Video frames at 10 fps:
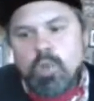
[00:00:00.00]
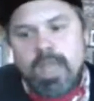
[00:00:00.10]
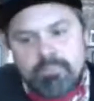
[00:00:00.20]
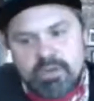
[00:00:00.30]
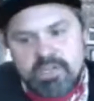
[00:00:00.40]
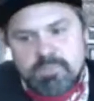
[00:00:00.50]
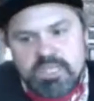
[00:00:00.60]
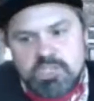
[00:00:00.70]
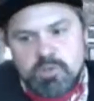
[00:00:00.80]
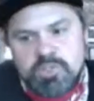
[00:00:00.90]
brings me
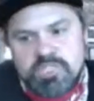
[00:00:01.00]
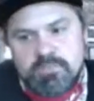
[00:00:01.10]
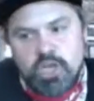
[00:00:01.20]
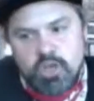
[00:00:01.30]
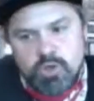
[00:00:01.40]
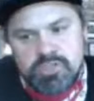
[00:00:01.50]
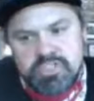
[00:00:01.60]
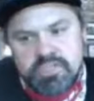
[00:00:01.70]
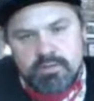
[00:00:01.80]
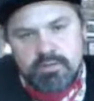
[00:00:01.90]
to some
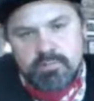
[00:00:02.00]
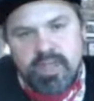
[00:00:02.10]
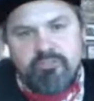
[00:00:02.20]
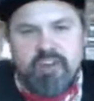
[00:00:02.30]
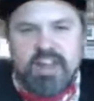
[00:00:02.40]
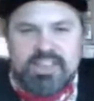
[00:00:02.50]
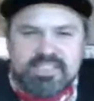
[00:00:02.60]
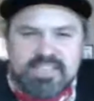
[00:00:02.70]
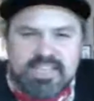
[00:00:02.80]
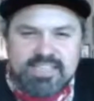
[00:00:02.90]
news, my friends,
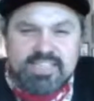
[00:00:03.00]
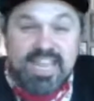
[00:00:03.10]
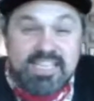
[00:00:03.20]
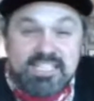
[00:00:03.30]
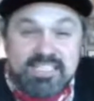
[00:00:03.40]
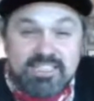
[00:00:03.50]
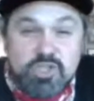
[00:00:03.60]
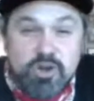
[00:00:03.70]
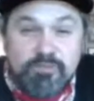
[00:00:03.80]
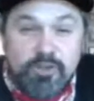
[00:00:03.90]
that is less
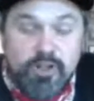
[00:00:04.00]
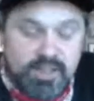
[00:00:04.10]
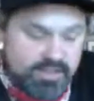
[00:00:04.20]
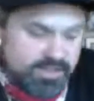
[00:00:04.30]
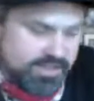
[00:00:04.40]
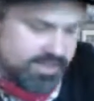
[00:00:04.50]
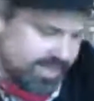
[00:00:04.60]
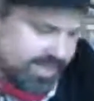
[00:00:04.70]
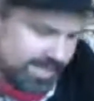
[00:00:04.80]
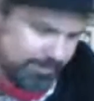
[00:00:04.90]
joyful.
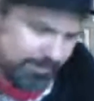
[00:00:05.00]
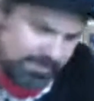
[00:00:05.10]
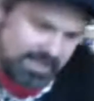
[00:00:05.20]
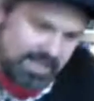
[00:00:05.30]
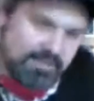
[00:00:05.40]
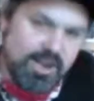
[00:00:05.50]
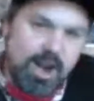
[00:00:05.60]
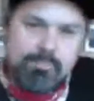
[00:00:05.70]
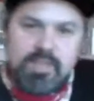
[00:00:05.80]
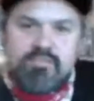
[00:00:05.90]
Even
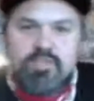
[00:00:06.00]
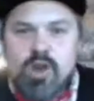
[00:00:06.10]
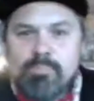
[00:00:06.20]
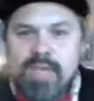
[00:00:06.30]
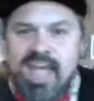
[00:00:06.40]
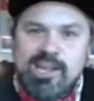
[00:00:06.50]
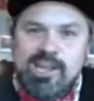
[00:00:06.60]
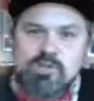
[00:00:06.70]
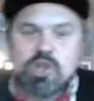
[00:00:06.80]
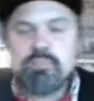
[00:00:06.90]
though our patio
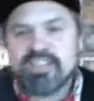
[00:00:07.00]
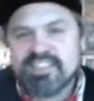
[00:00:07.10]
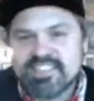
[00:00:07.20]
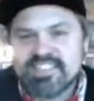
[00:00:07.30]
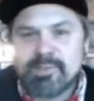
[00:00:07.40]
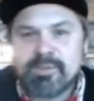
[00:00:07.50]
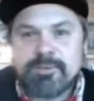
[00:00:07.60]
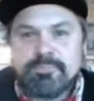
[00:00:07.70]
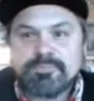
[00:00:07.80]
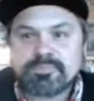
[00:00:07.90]
is open in the
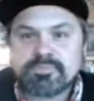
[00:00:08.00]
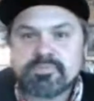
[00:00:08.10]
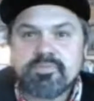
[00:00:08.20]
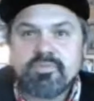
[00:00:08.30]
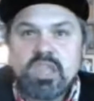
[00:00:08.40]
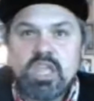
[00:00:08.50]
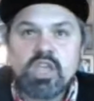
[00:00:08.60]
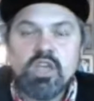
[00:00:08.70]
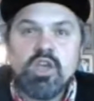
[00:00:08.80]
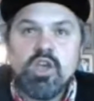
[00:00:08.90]
summer,
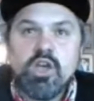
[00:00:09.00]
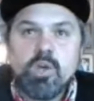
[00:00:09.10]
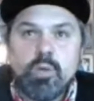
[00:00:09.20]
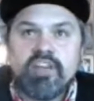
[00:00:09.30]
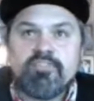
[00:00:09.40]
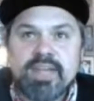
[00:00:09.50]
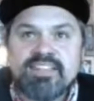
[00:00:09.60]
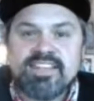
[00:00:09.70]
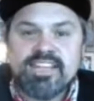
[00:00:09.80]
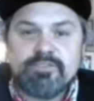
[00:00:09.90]
we have made
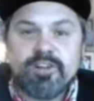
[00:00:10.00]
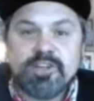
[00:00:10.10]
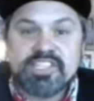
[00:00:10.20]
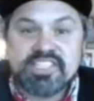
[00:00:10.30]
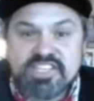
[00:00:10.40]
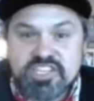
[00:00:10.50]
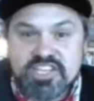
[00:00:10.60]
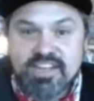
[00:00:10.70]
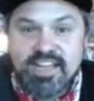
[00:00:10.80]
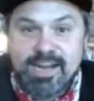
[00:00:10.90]
the difficult
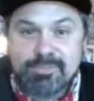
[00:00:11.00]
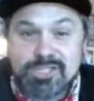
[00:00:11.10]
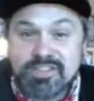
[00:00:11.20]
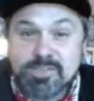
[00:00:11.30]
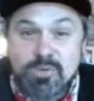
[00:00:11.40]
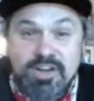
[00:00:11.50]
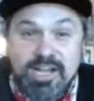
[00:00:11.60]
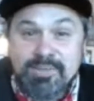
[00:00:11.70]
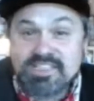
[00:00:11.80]
decision, and I'm sure this won't come as a